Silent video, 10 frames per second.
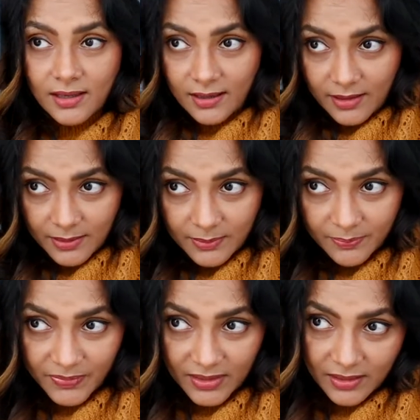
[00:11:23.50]

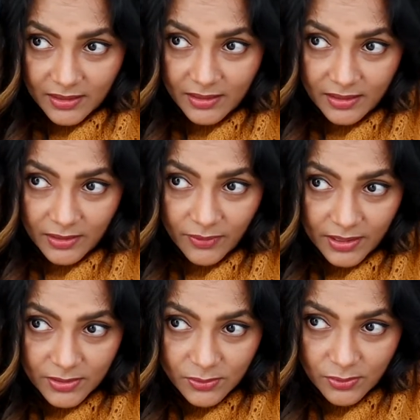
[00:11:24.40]
If I
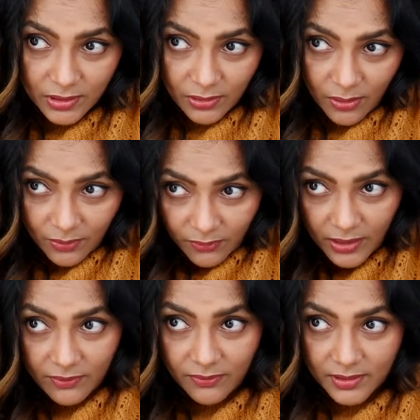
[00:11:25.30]
do a lot of
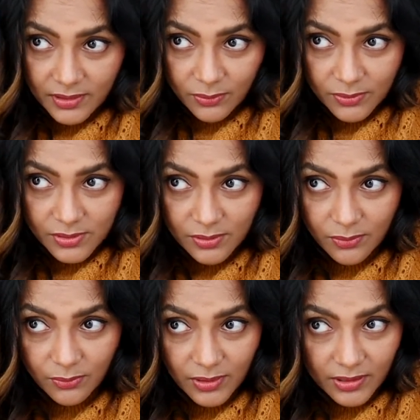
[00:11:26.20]
wave, it looks
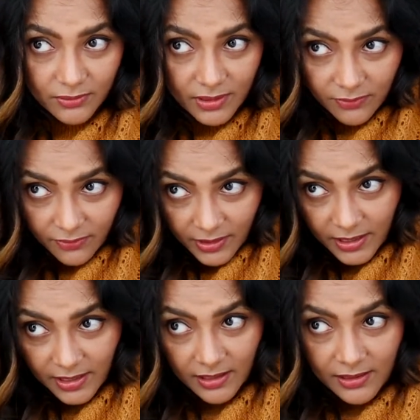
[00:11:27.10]
really
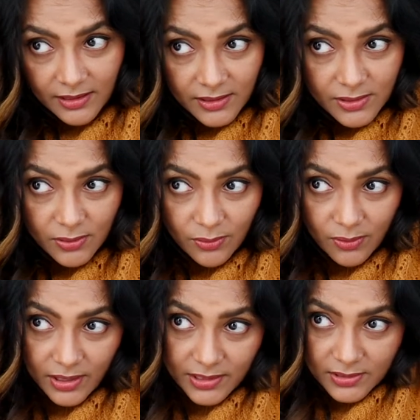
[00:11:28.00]
funky, so
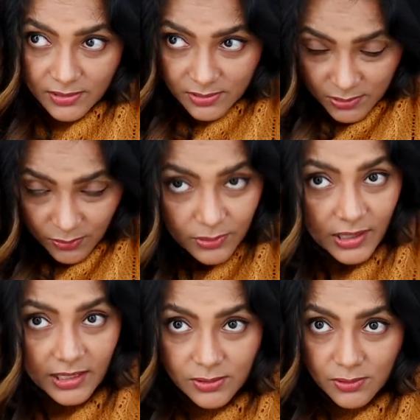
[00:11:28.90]
I don't
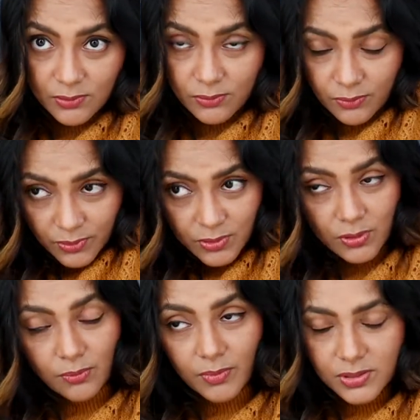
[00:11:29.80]
like to do
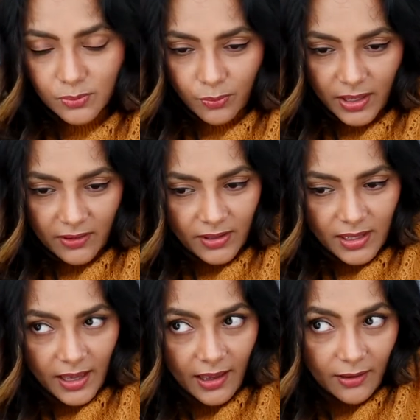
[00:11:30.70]
too much wavy
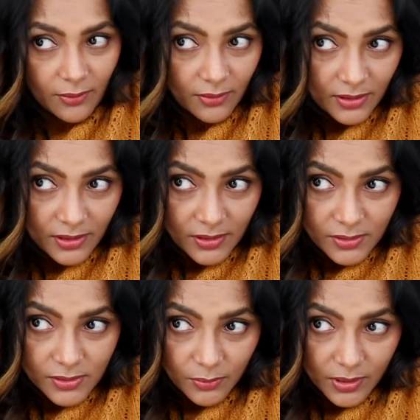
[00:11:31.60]
hair.
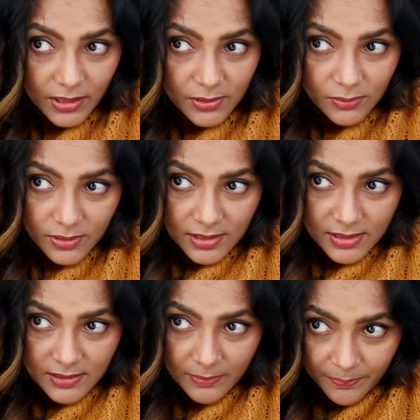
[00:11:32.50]
So what I do
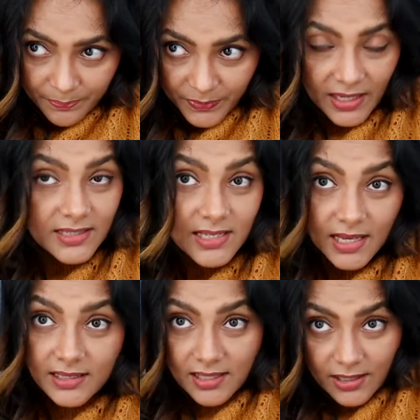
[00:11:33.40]
is I
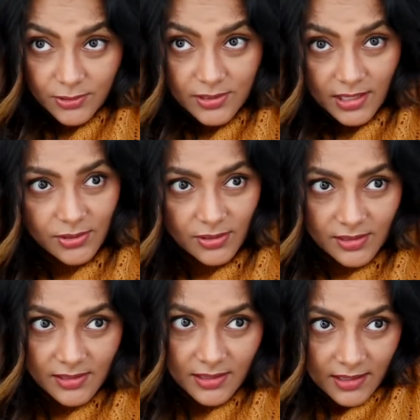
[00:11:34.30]
take thicker
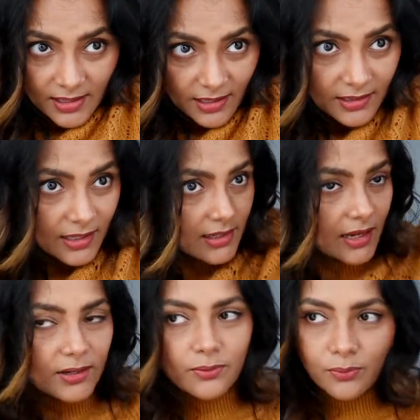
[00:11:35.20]
sections, and that
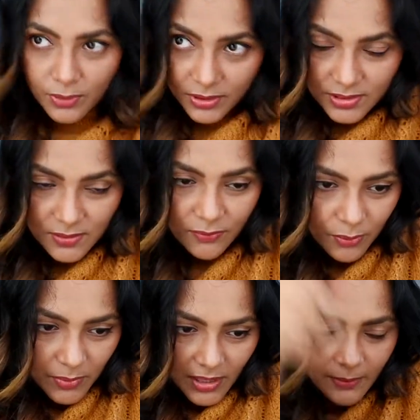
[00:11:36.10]
kind of works for
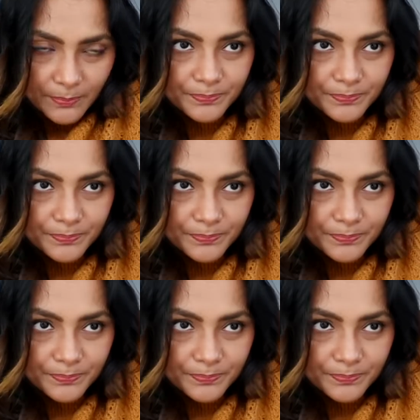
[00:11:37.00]
me.